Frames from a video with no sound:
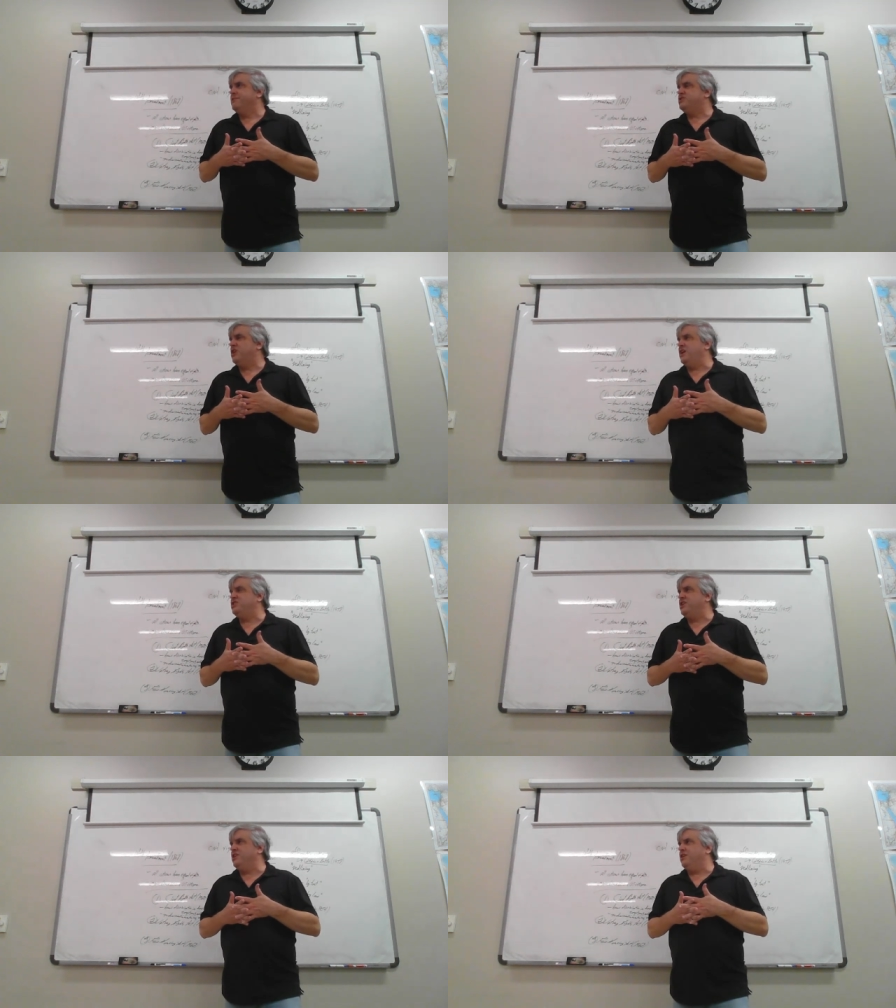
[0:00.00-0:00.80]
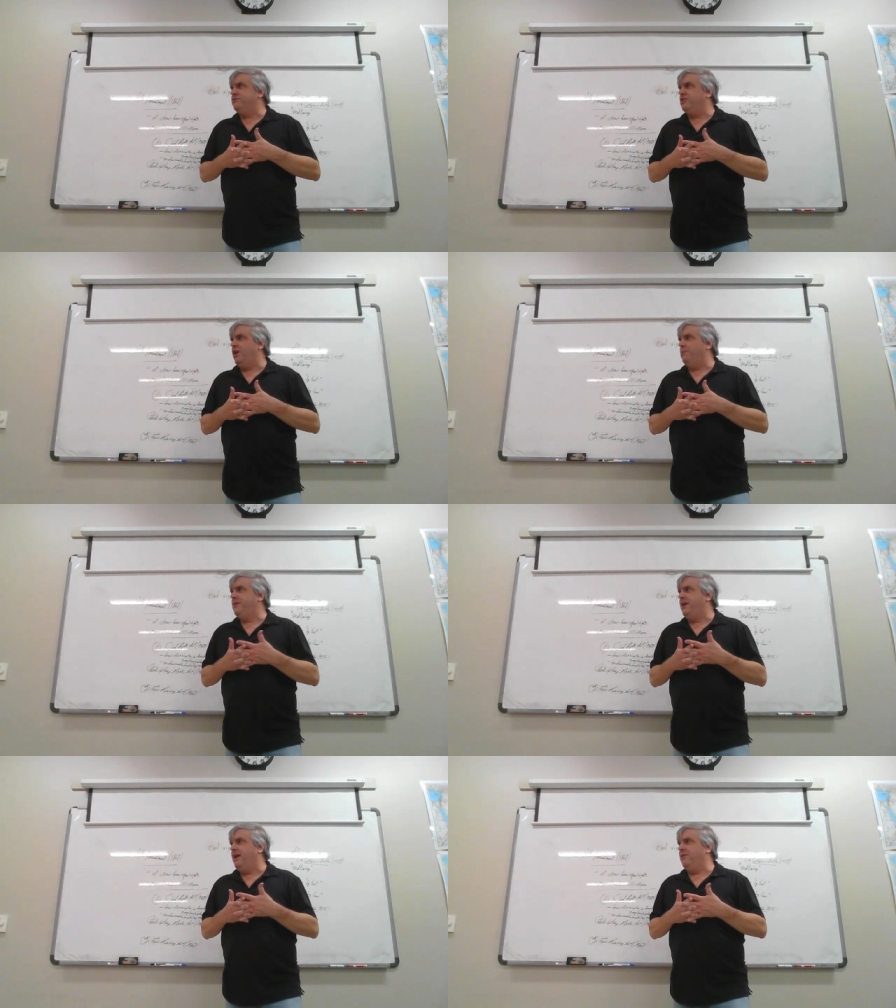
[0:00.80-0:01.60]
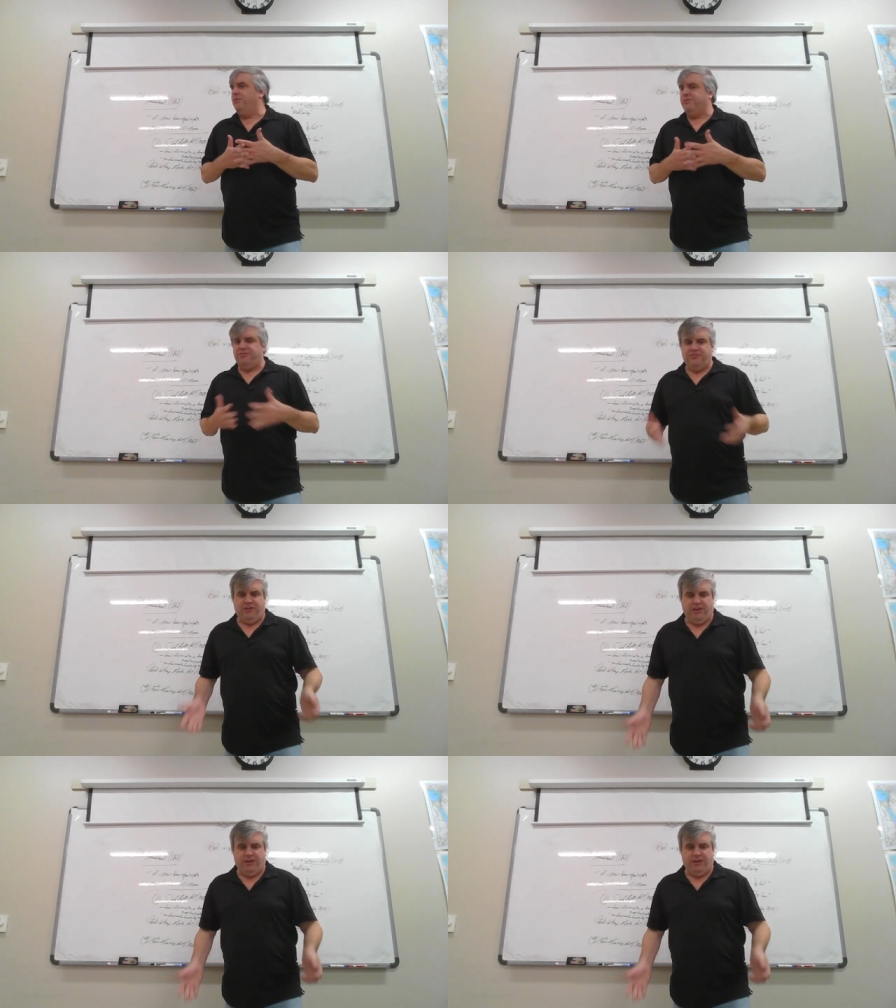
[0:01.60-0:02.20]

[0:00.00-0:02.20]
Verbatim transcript: changing uh, job titles,